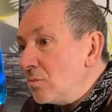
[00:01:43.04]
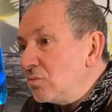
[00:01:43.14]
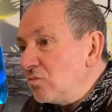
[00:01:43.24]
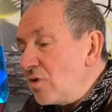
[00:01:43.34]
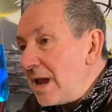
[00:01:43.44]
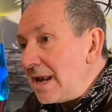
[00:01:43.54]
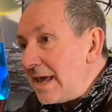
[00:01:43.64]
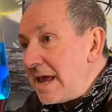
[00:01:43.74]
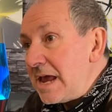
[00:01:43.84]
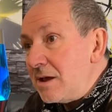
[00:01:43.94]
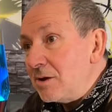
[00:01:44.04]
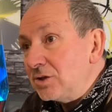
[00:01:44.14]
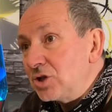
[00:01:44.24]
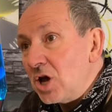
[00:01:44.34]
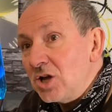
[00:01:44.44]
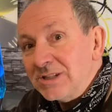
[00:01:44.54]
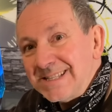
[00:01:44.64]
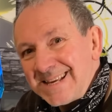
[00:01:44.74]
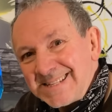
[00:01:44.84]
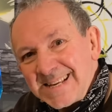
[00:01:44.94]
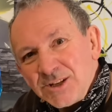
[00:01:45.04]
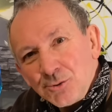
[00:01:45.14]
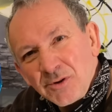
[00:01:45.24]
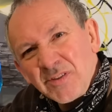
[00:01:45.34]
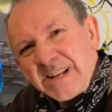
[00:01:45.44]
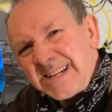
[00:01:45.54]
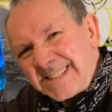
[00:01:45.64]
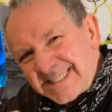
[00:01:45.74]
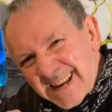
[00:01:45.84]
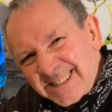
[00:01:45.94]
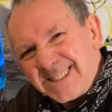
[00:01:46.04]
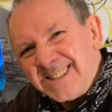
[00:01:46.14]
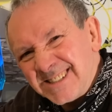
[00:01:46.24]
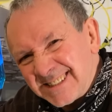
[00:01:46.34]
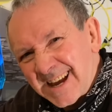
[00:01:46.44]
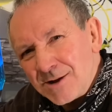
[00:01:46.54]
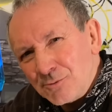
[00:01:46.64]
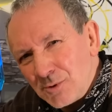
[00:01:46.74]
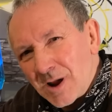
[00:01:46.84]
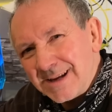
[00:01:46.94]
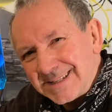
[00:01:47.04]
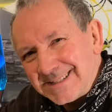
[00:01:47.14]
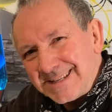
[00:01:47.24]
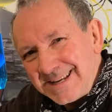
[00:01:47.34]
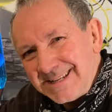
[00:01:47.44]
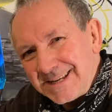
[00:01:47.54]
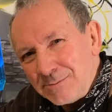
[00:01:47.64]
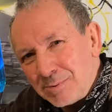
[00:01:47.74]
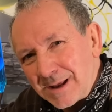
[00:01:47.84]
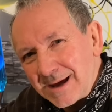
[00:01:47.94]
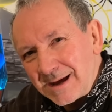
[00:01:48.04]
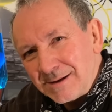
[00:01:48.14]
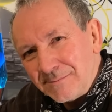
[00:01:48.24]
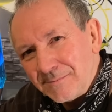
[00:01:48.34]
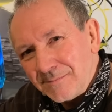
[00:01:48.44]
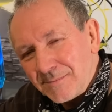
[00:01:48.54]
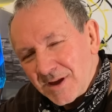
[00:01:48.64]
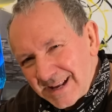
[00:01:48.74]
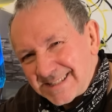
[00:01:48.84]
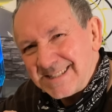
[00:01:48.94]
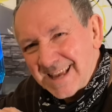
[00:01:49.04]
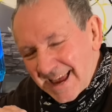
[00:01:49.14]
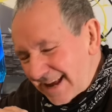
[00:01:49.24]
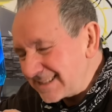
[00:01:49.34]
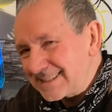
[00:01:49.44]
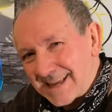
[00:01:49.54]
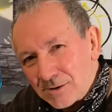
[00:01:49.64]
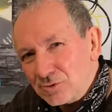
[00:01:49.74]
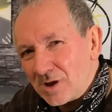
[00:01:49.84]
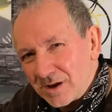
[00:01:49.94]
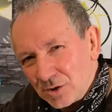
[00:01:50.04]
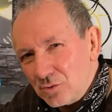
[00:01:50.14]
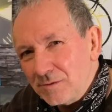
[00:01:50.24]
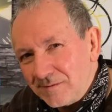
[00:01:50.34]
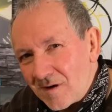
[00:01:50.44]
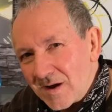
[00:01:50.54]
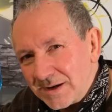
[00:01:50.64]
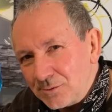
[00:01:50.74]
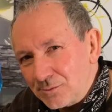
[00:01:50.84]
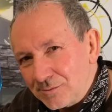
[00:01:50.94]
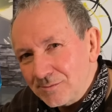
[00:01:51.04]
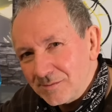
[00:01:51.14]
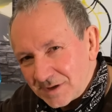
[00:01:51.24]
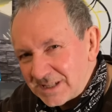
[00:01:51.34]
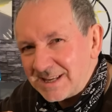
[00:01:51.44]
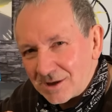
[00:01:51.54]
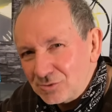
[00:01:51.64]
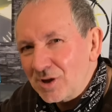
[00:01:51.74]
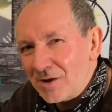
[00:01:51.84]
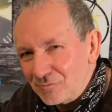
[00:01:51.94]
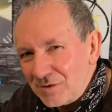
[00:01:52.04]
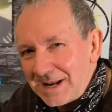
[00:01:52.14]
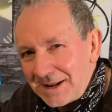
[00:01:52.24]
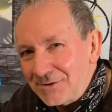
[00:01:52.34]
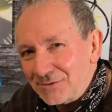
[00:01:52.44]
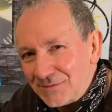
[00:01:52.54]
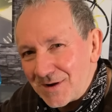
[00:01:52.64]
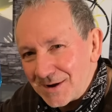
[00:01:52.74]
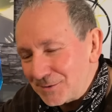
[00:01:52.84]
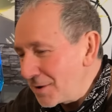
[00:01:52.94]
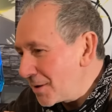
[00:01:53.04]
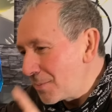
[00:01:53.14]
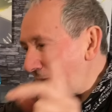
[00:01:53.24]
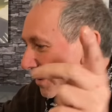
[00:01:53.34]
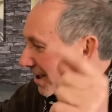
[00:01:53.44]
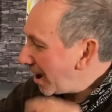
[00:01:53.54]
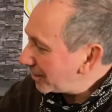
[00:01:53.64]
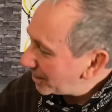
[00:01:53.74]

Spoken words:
really turns this into a thing that doesn't sound like a CD player. It sounds like good vinyl. It sounds like really good vinyl. But I'll go